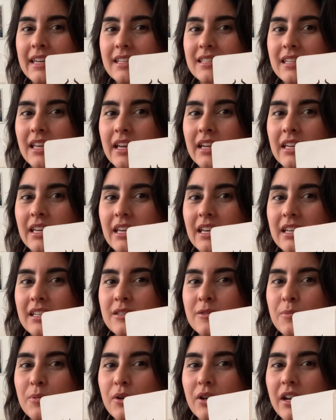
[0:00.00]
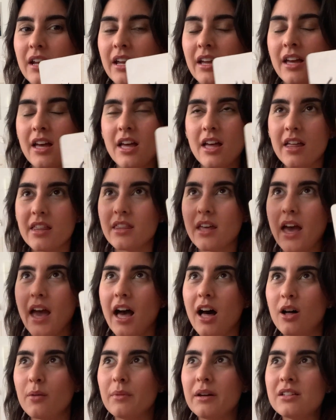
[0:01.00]
It's like he's putting the
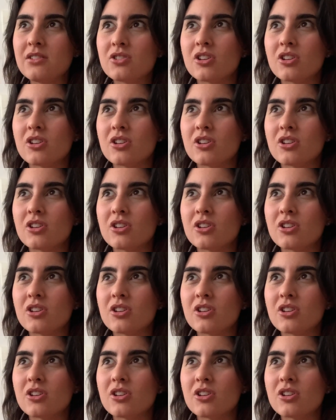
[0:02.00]
helmet,